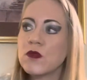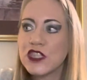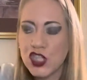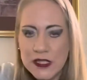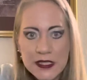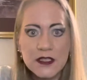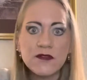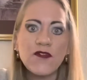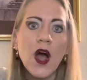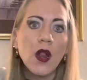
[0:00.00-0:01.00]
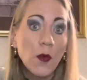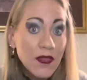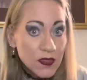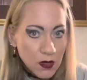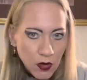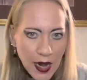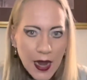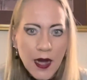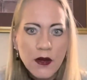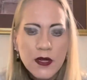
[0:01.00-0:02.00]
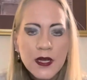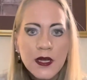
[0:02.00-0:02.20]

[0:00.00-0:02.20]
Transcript: which is following the crowd,